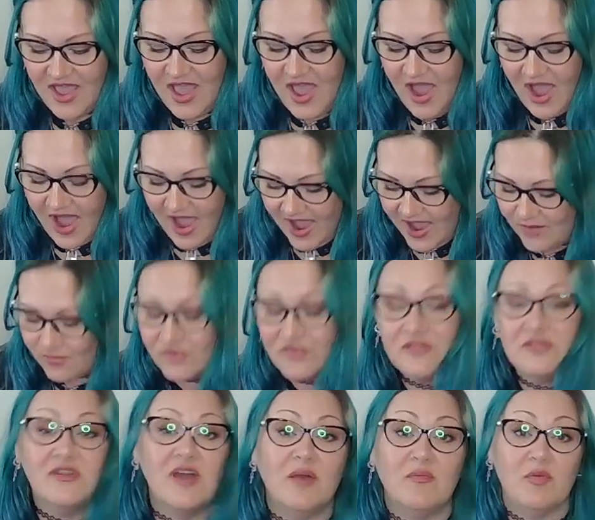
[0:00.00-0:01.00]
I was
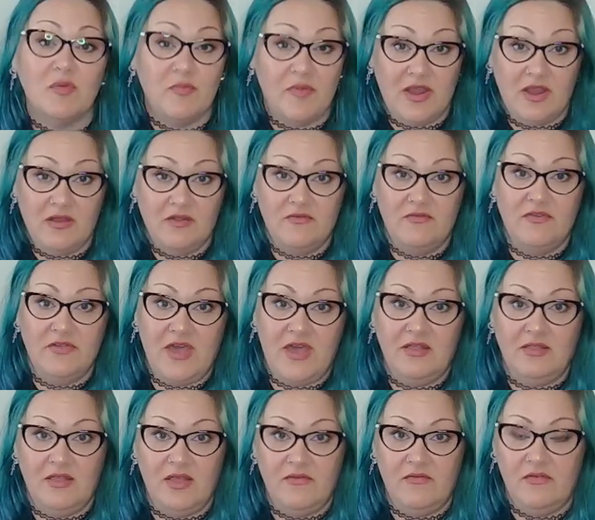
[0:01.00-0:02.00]
not prepared for that
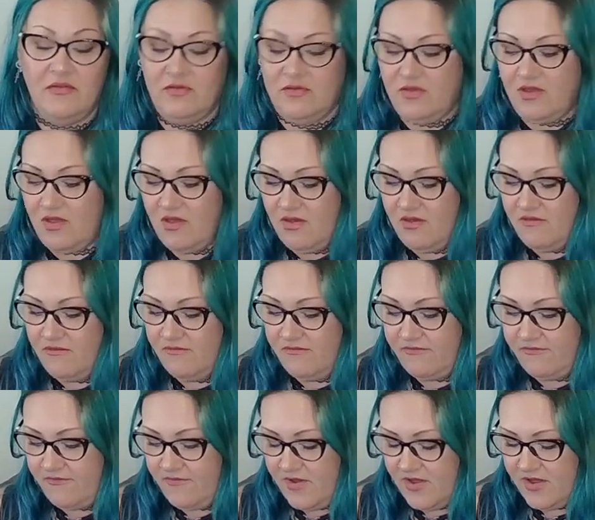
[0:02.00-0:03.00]
level of
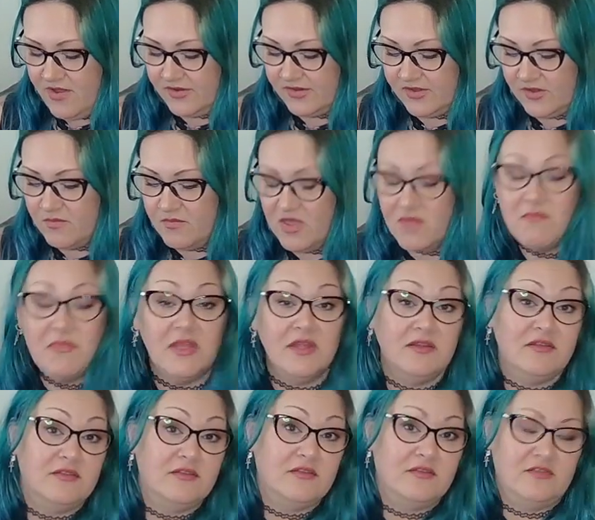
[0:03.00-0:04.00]
commitment,
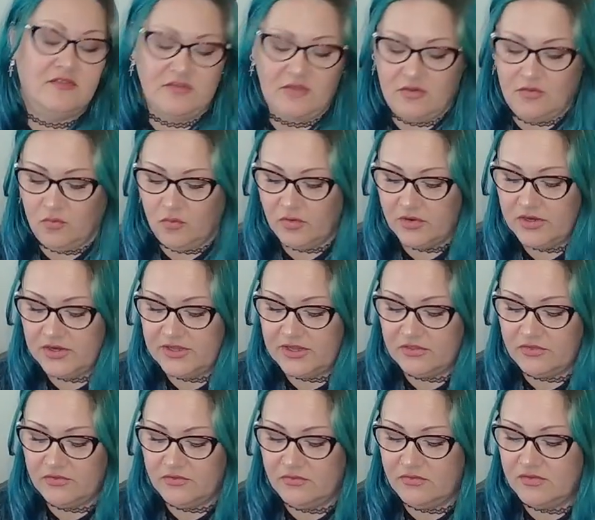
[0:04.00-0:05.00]
so we're gonna get
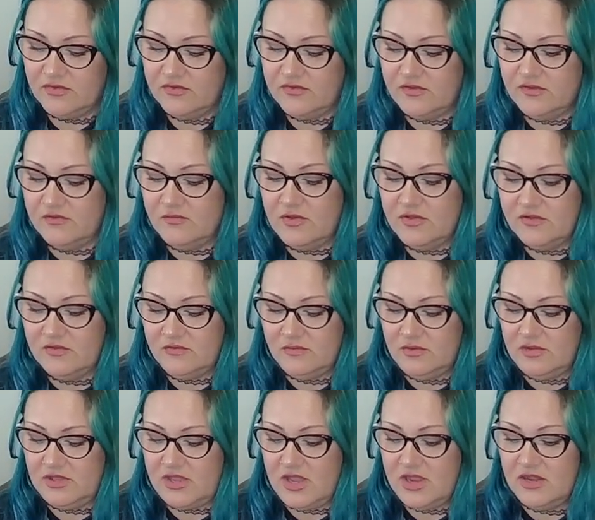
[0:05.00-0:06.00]
through this as much as we
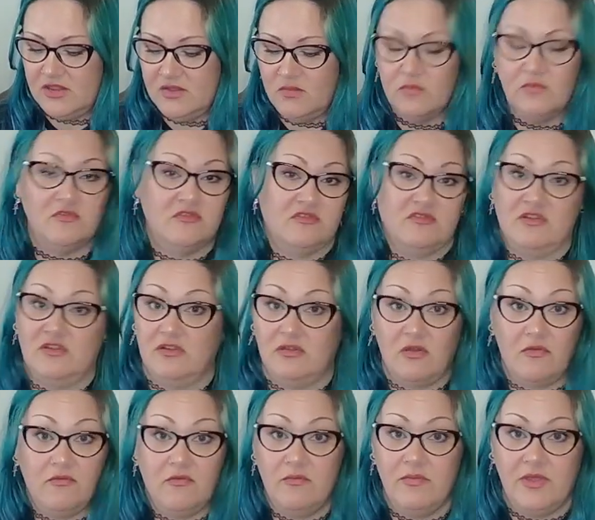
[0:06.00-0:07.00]
can, and then we're just gonna go
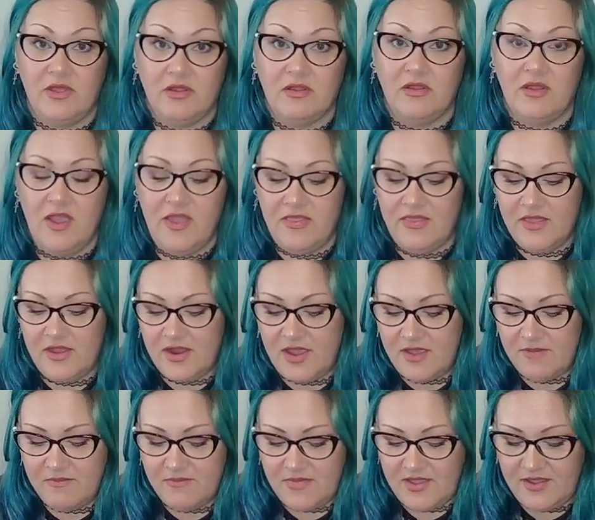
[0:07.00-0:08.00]
from there. And then I
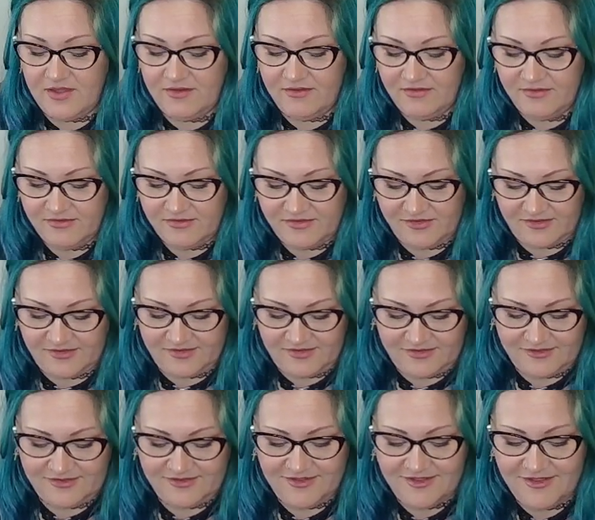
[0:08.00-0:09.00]
may just